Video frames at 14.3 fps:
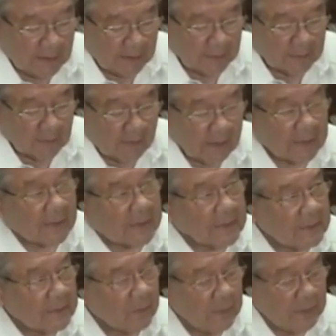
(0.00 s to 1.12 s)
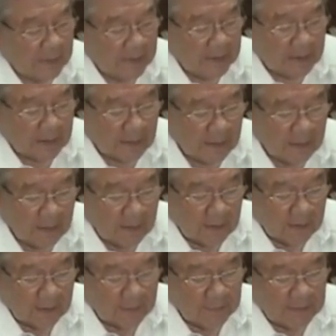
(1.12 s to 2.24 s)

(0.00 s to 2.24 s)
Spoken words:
And Congress, we here, can